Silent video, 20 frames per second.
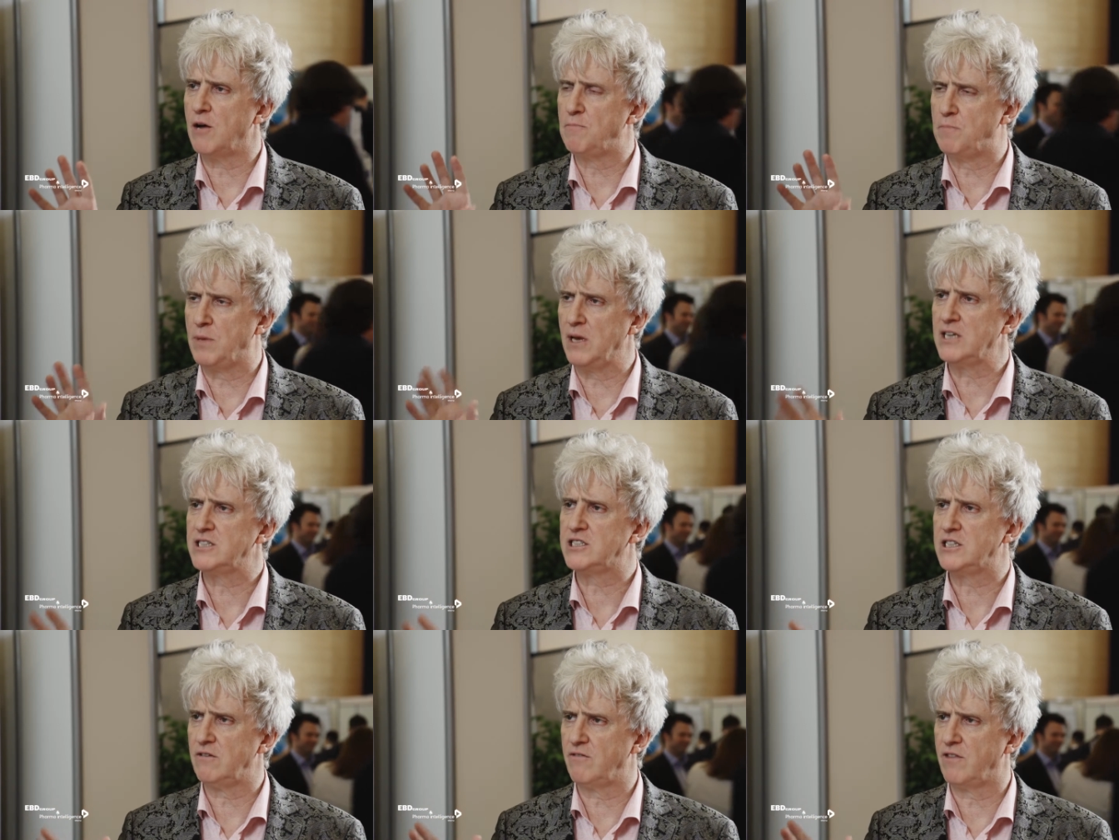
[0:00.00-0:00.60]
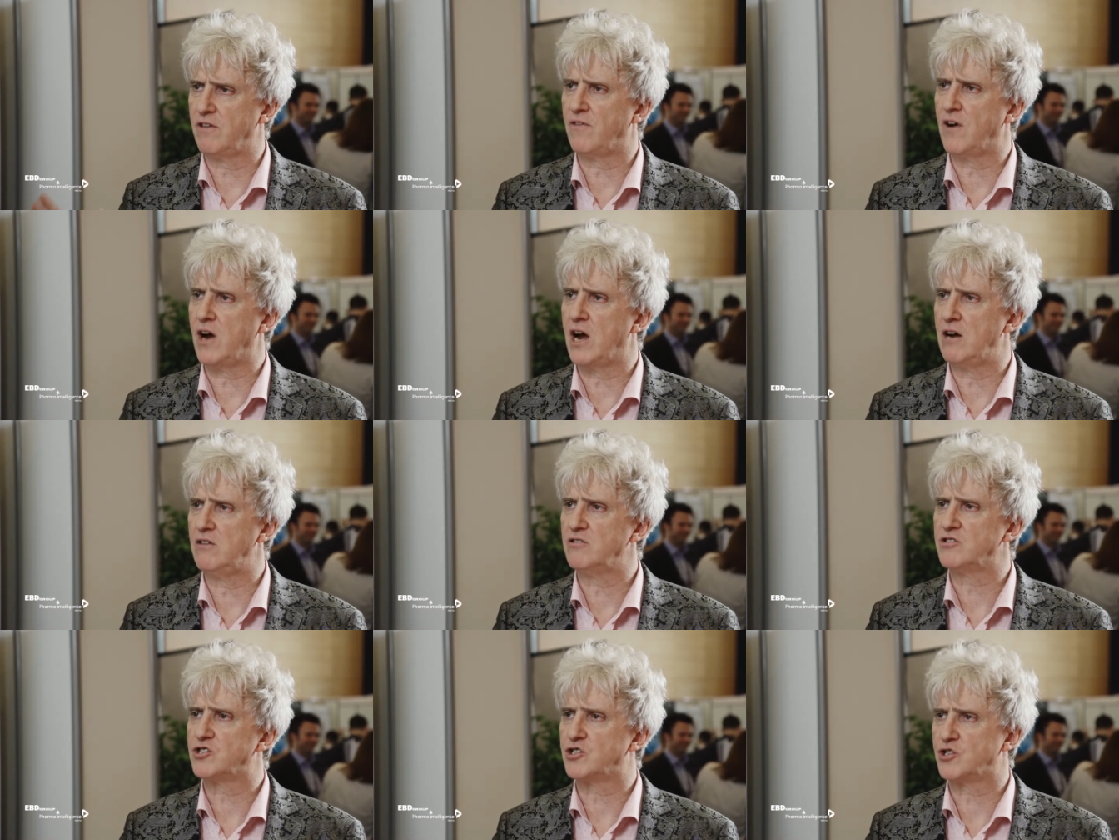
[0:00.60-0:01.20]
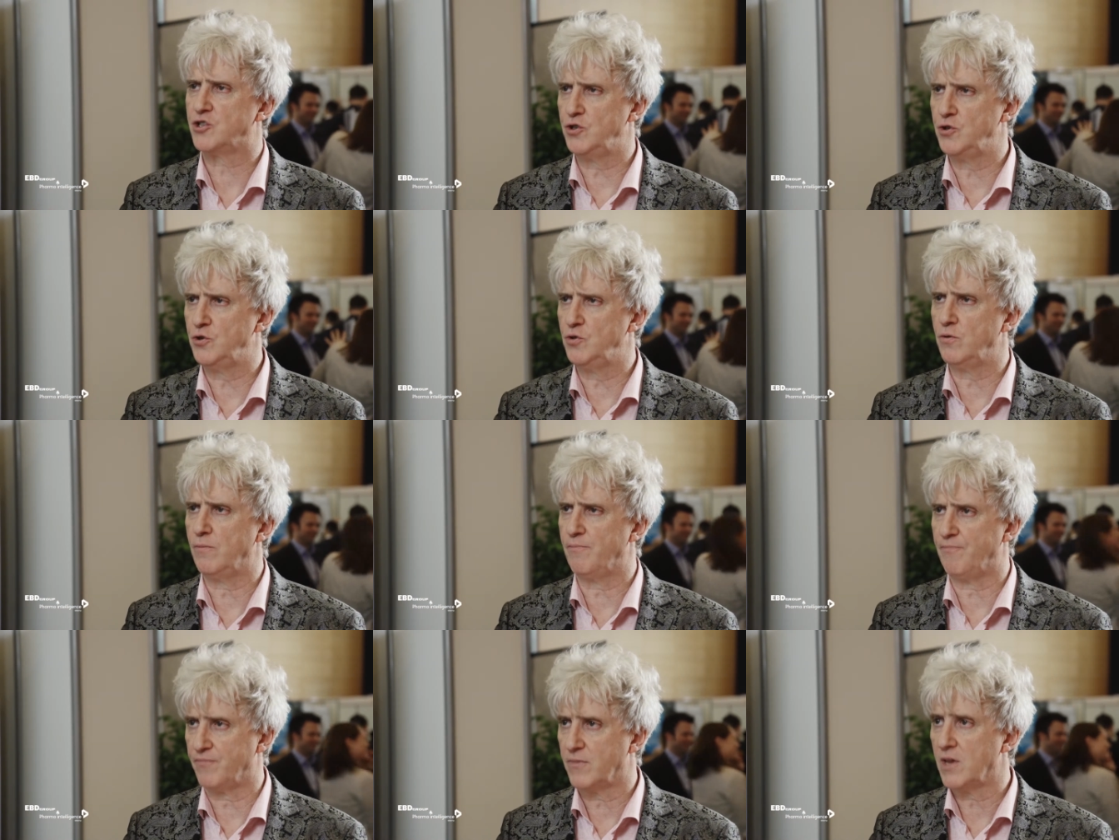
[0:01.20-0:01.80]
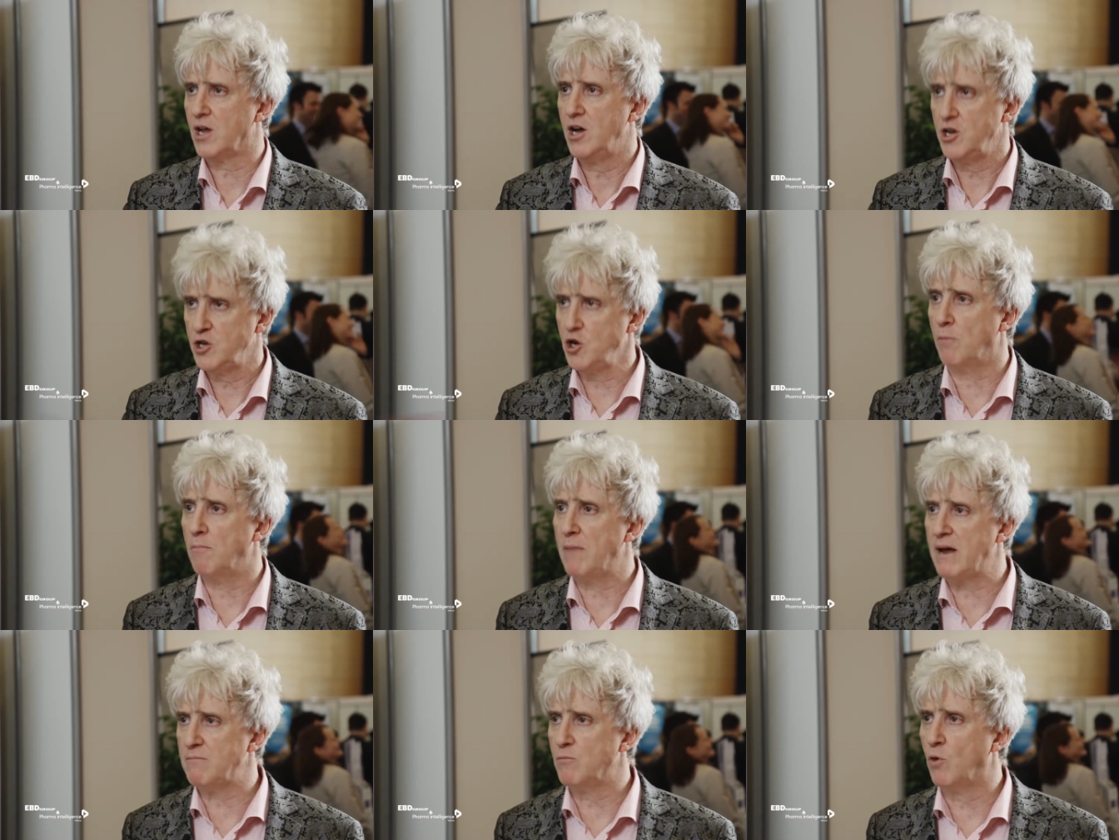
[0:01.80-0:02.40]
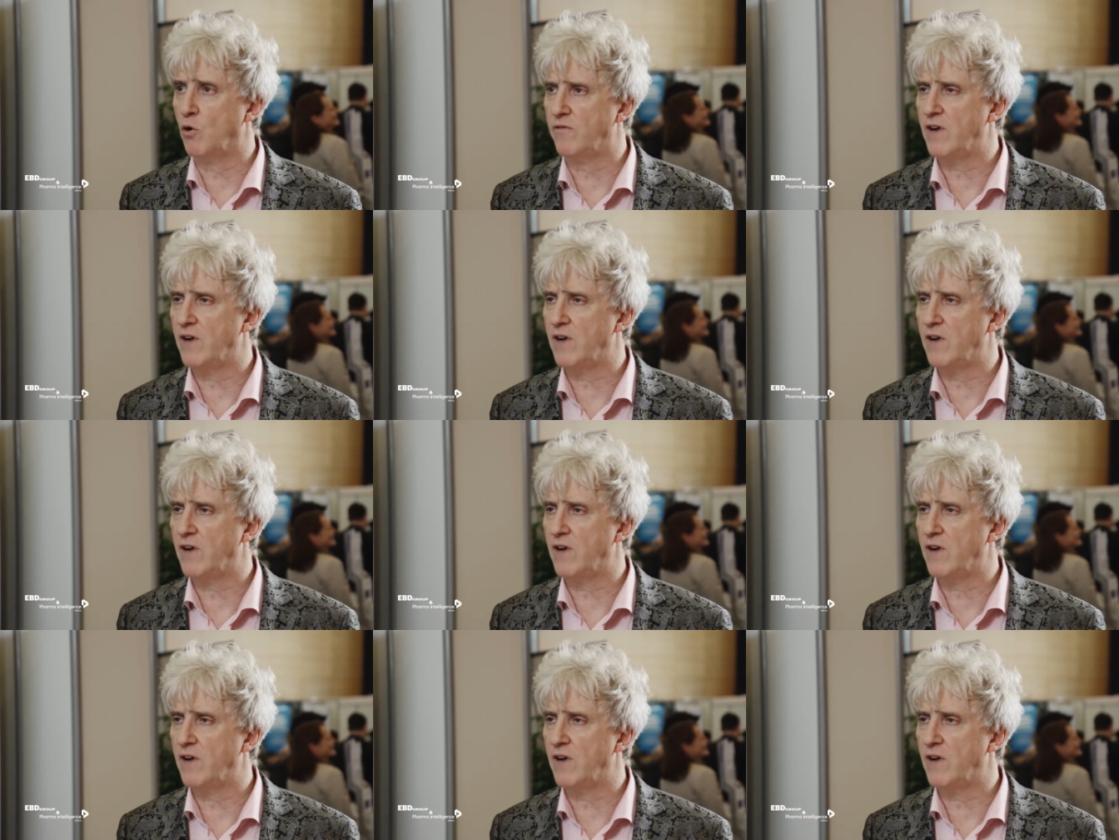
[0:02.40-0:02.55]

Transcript: ability of the virus to make more